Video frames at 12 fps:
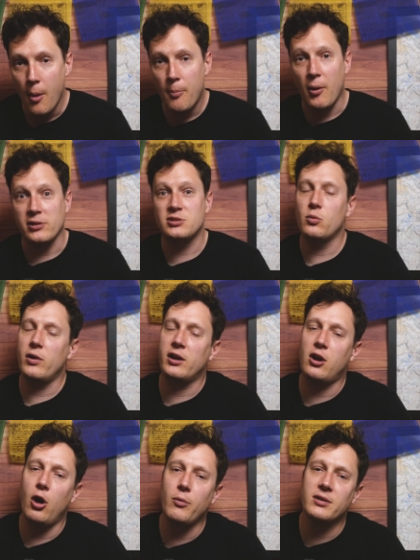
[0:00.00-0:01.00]
But
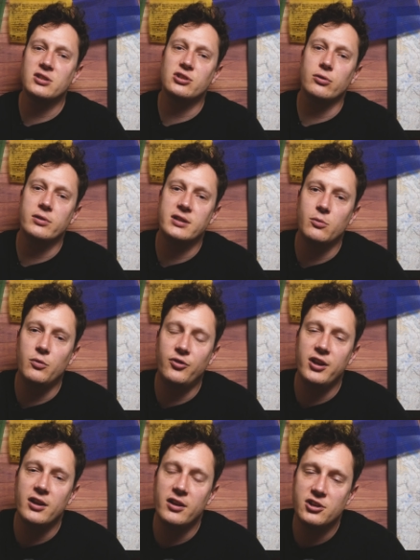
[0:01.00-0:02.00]
coinciding with
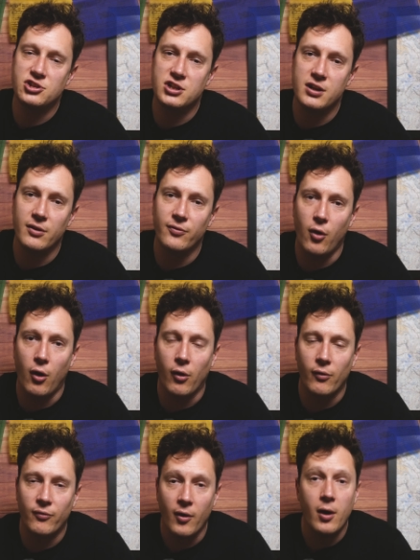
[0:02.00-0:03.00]
the initiative
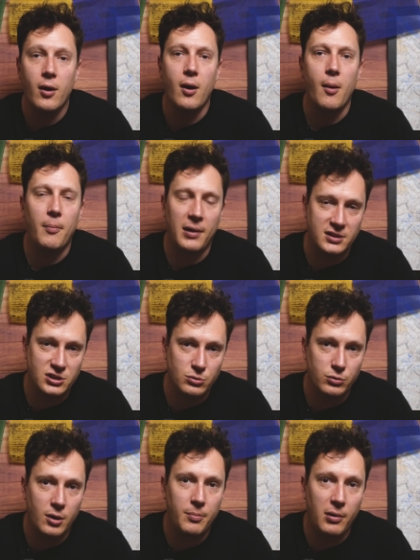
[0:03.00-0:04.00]
of place an
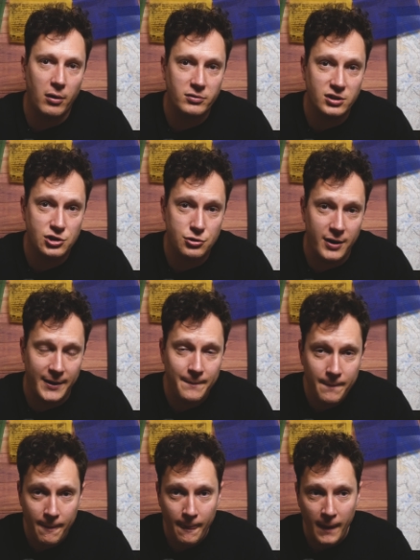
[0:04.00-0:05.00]
order, plant a tree,
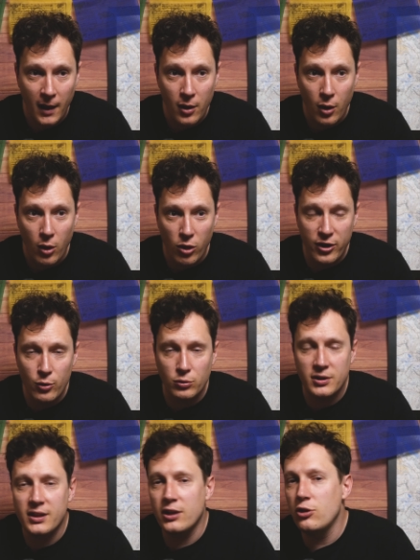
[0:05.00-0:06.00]
the
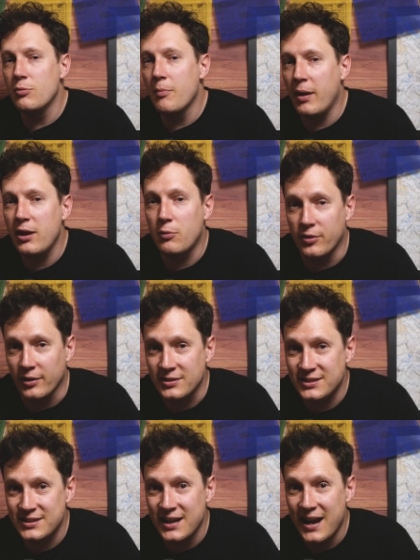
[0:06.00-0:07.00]
order that you make with
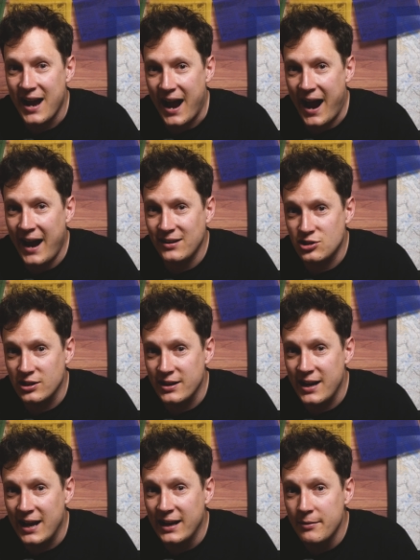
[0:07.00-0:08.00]
us
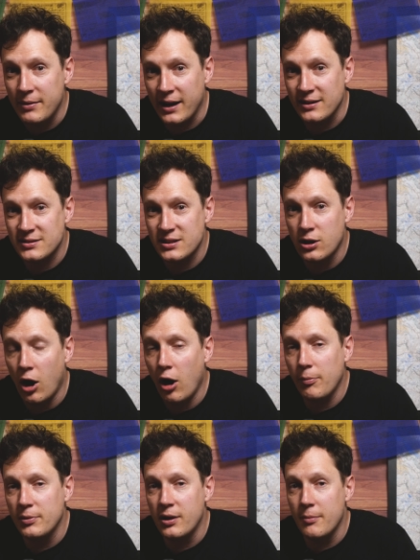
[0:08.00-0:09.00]
actually eliminates the
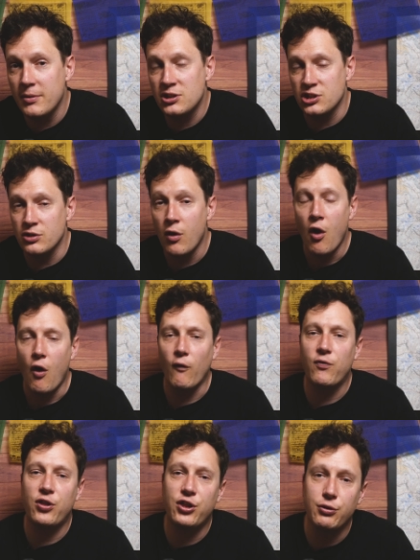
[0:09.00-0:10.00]
carbon emission
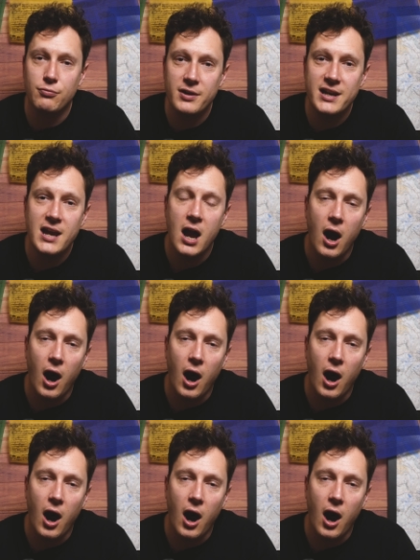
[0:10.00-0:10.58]
of three